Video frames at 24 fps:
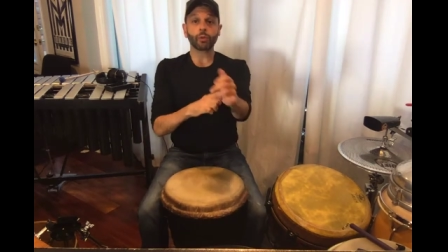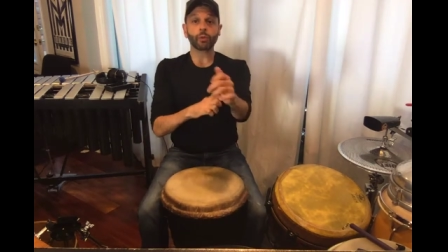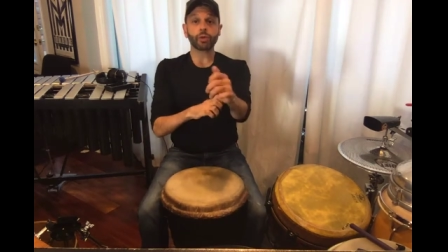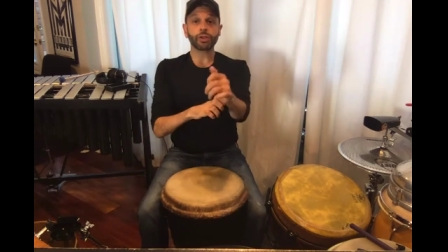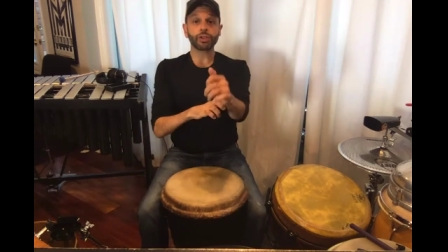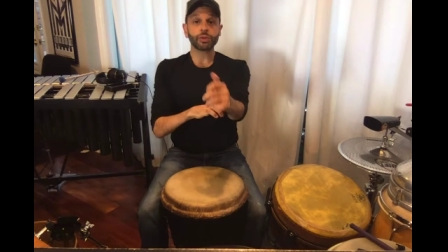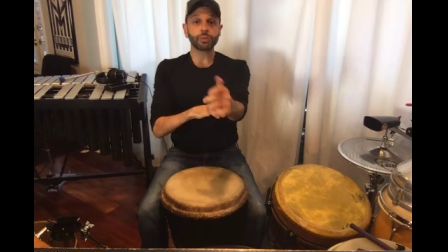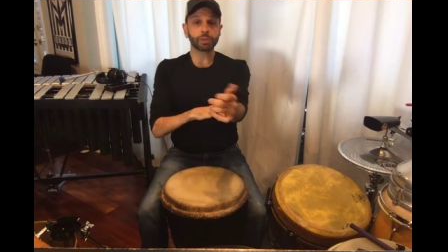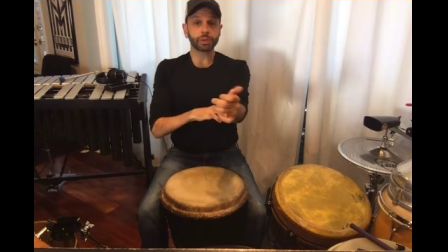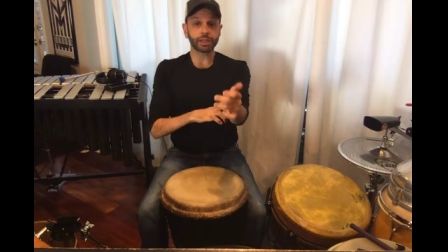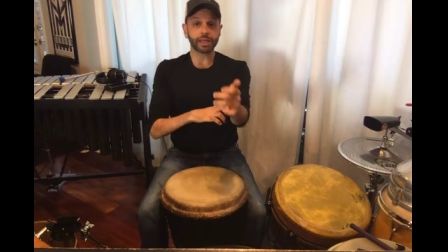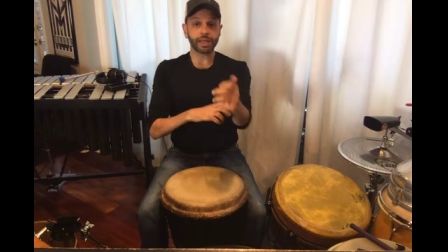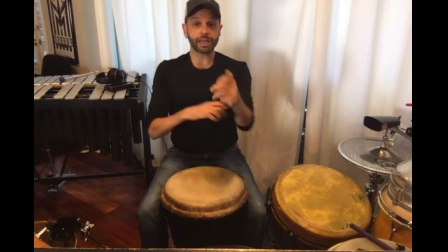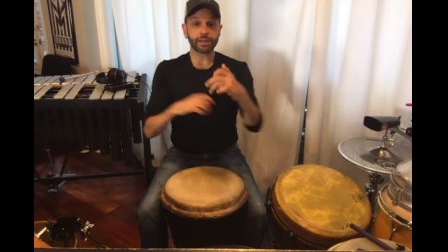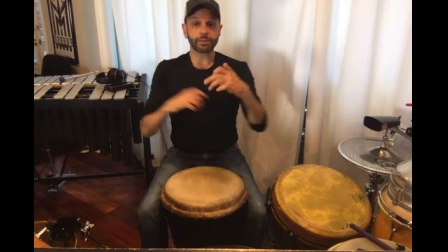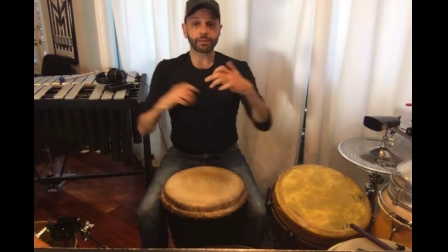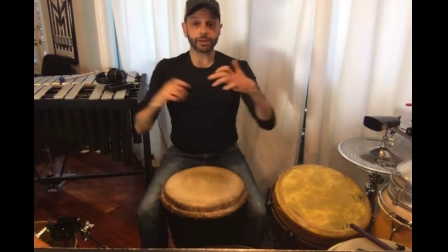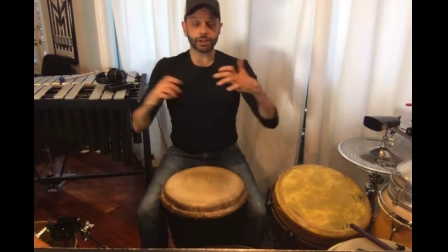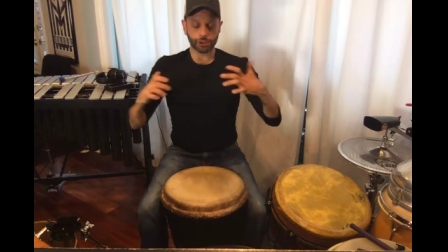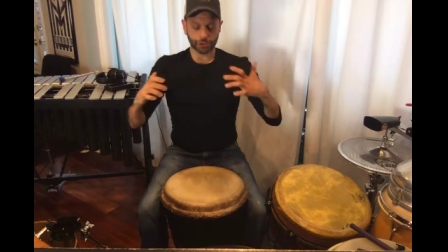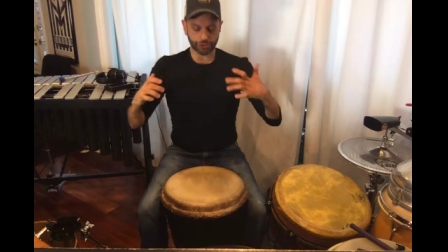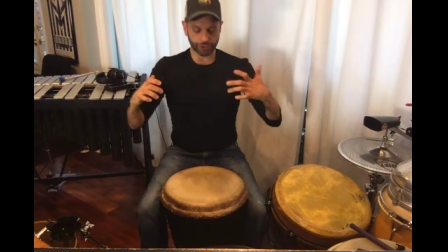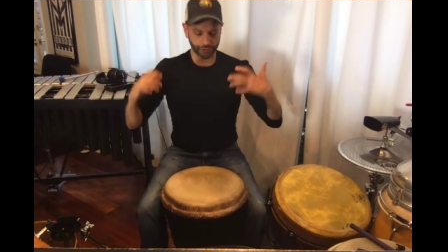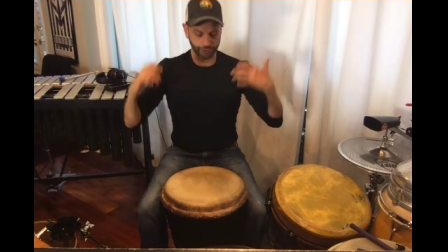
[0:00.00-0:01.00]
When you play,
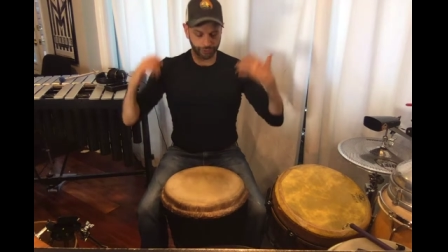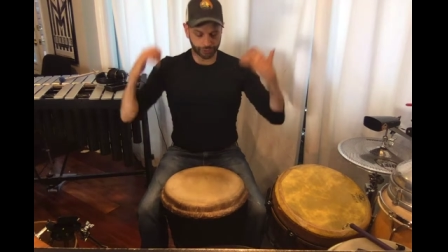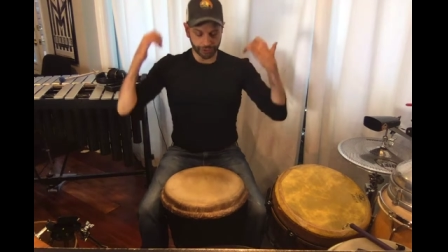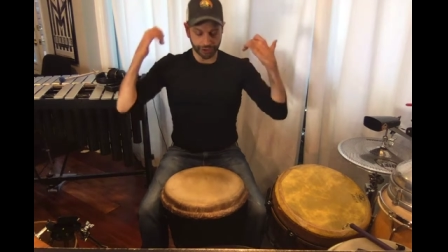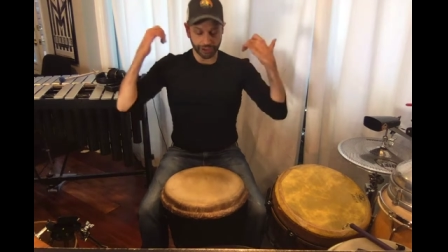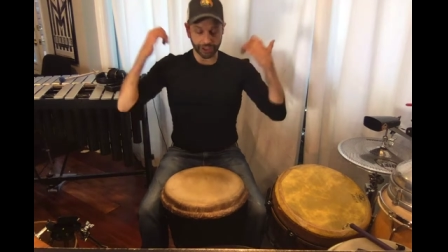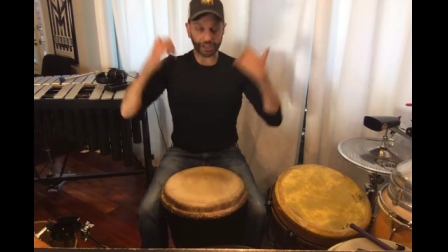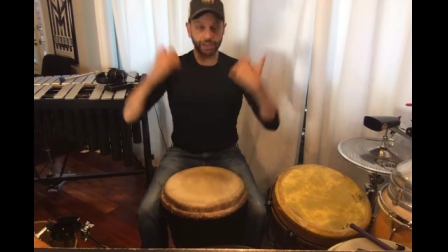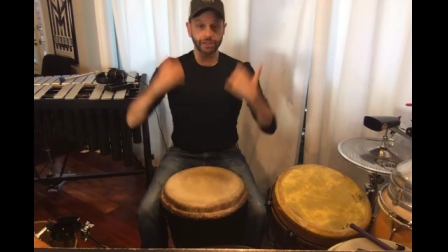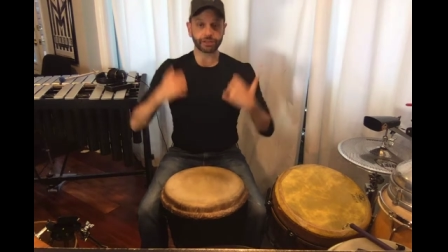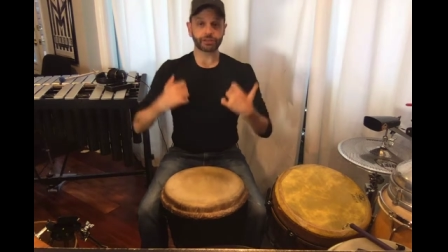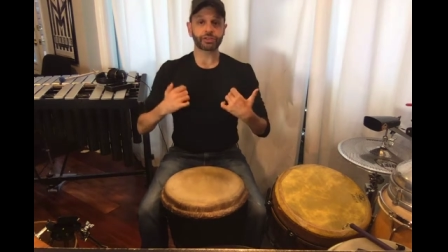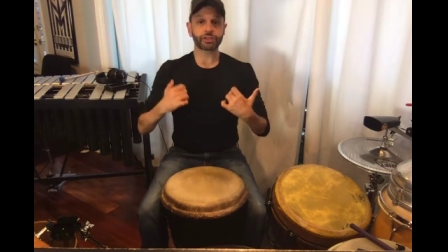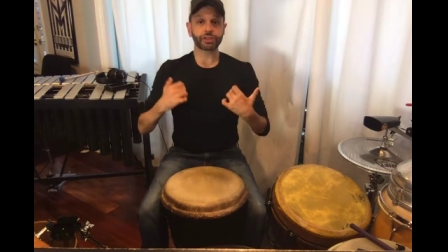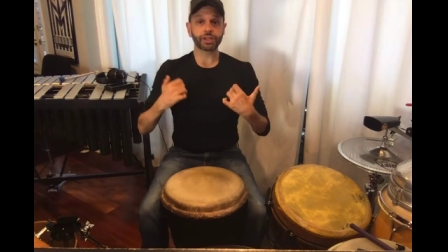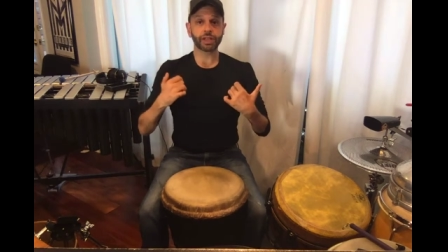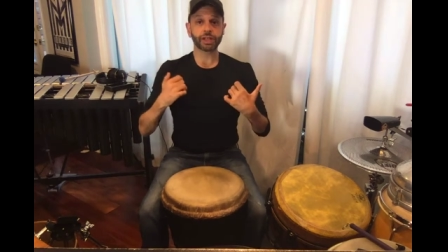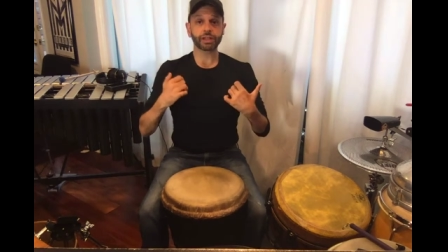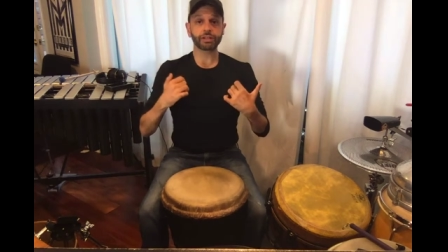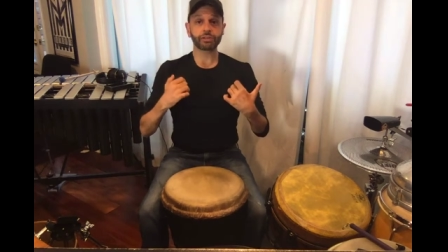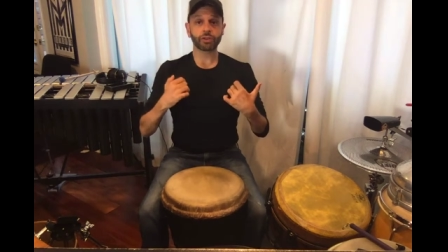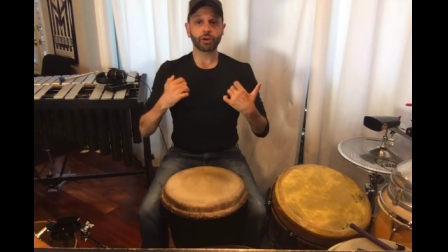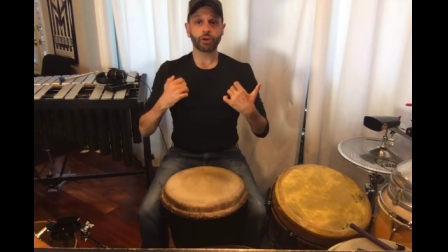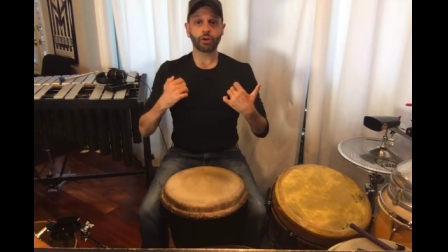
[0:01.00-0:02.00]
make sure you're sit
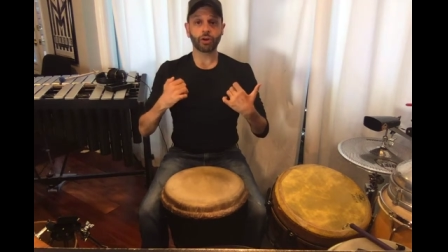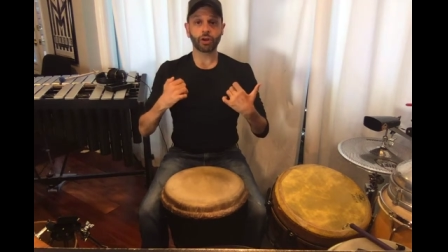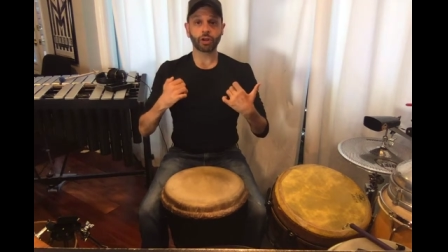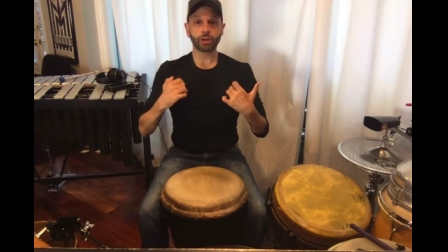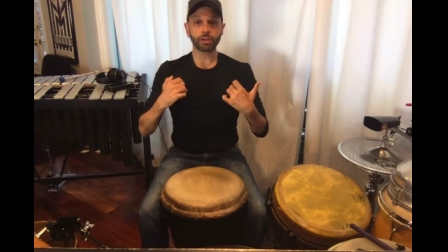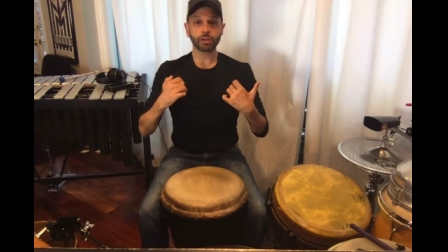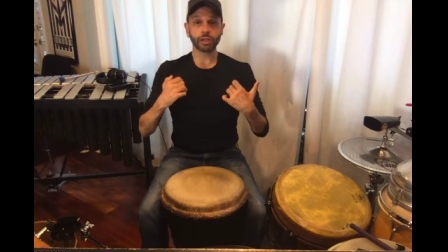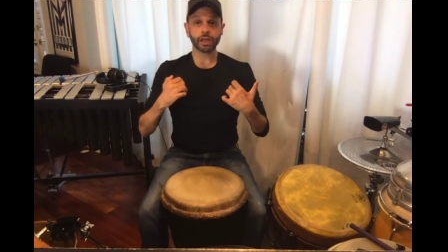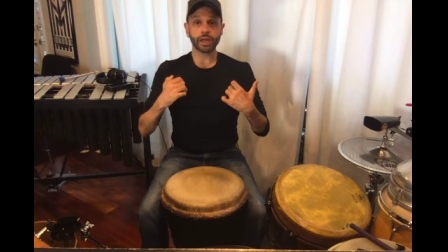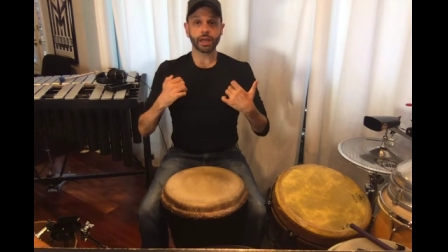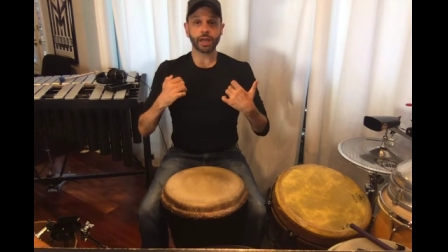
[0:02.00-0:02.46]
sitting tall